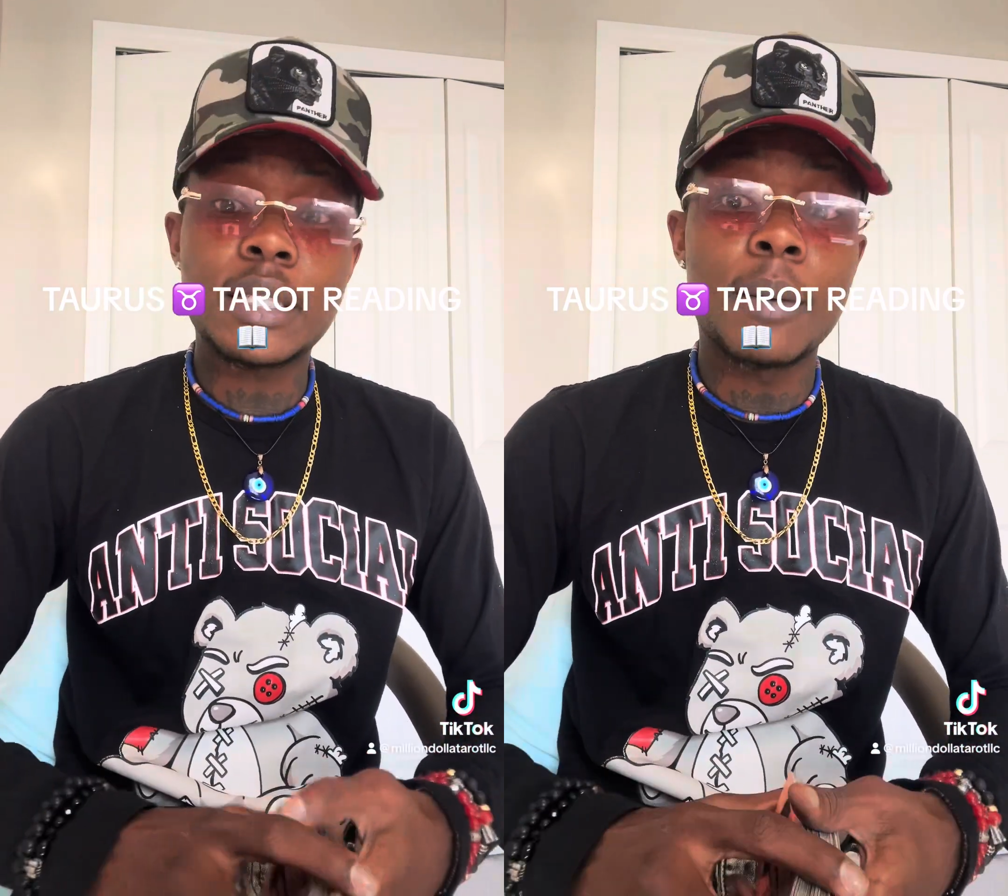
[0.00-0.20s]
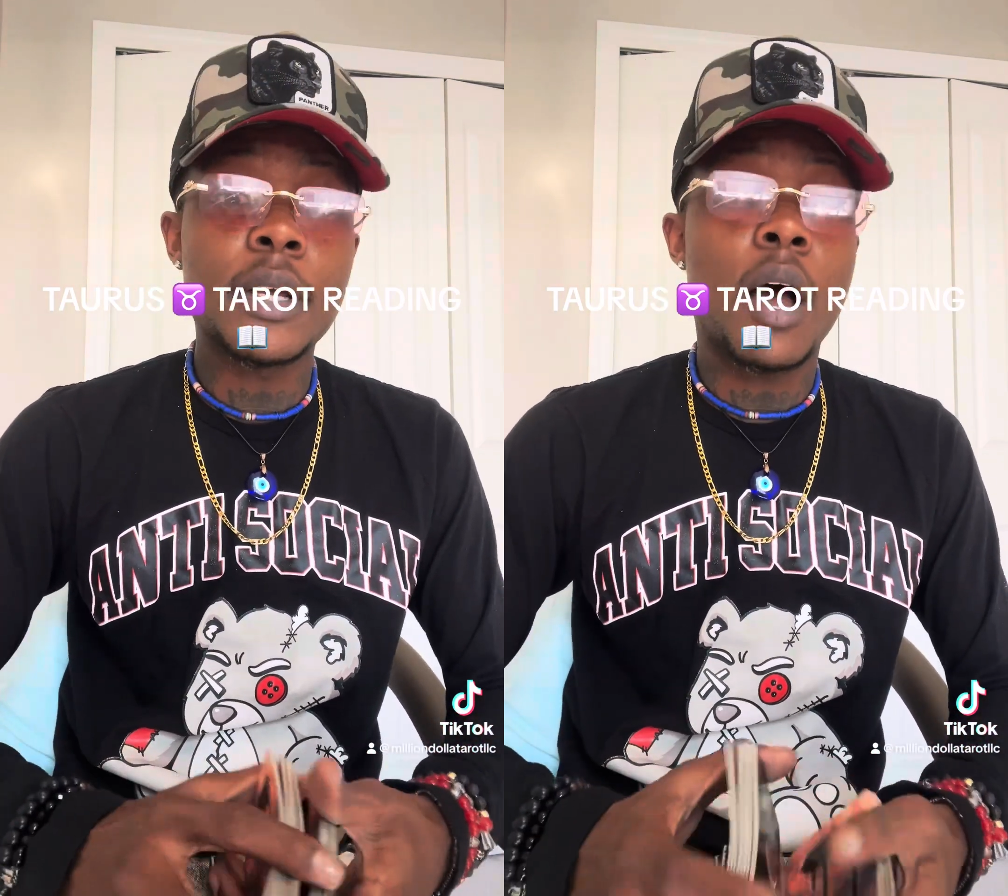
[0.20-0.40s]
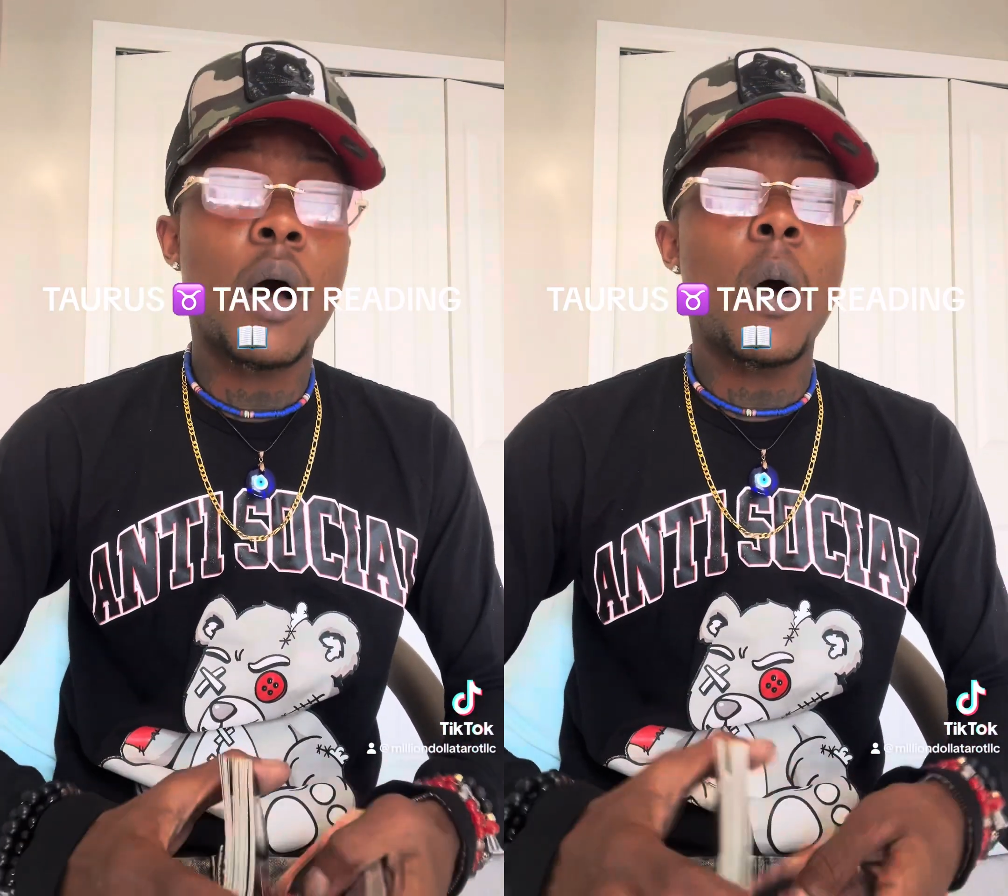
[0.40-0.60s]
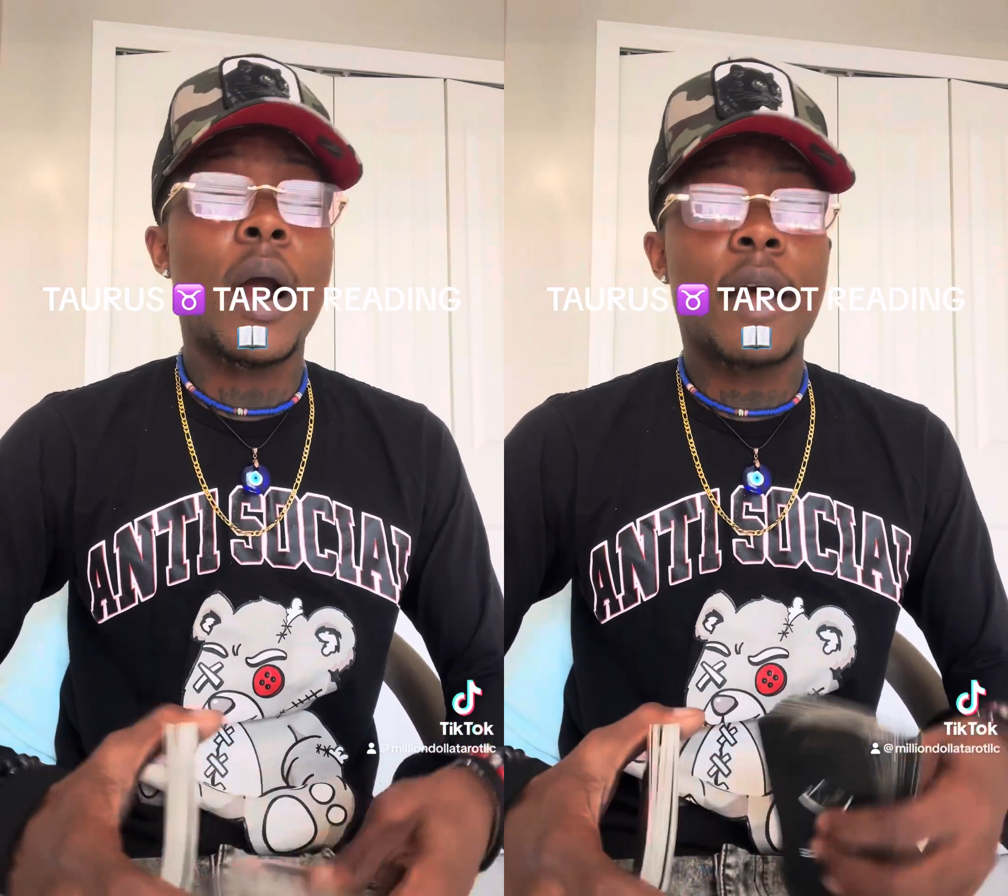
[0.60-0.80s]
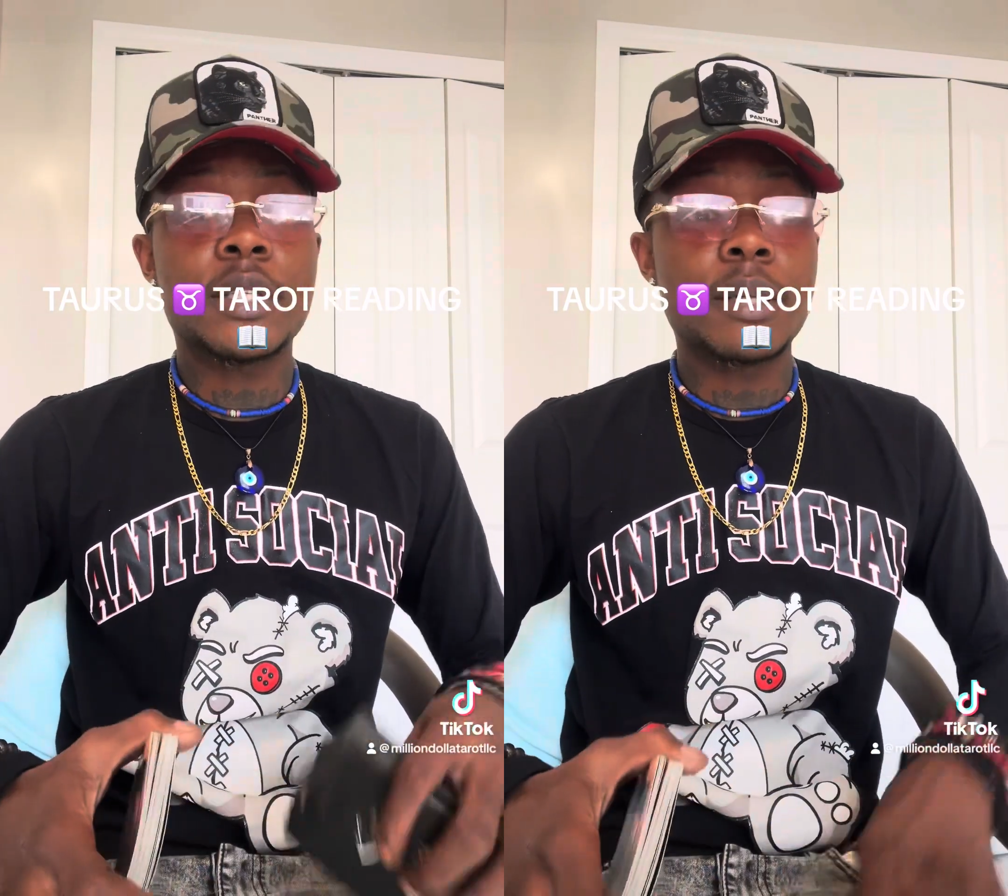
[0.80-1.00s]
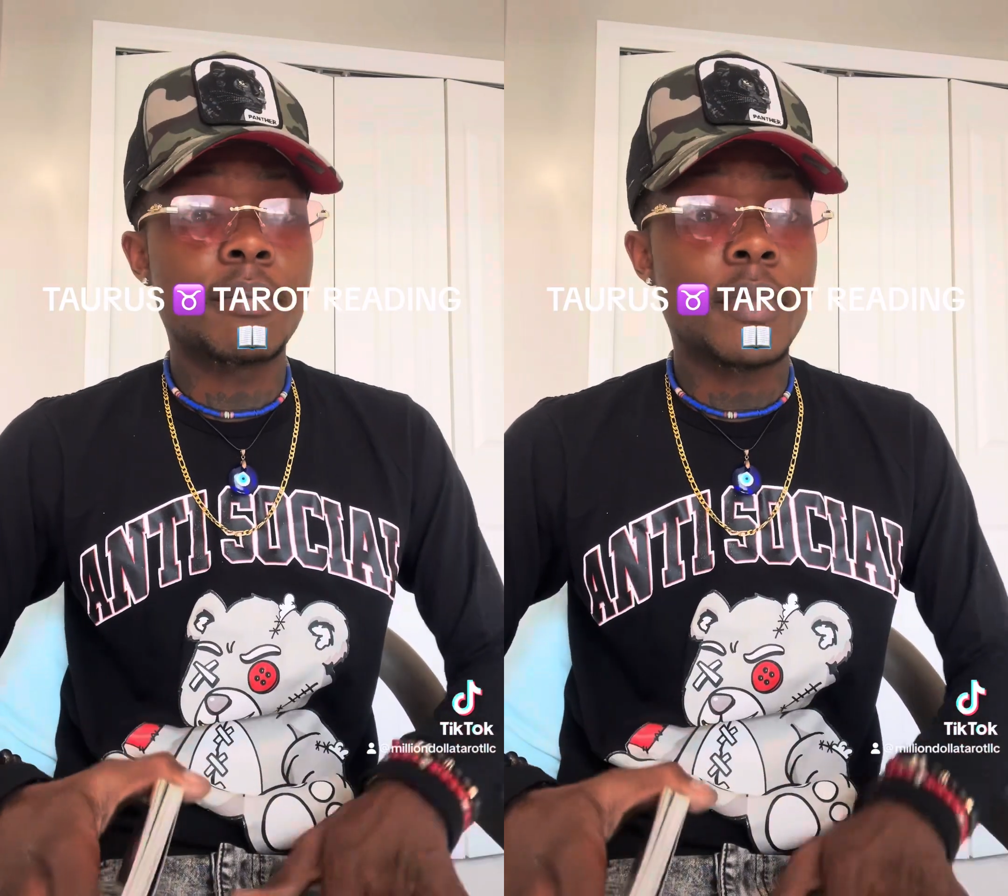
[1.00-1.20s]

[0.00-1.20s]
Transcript: some of y'all are having some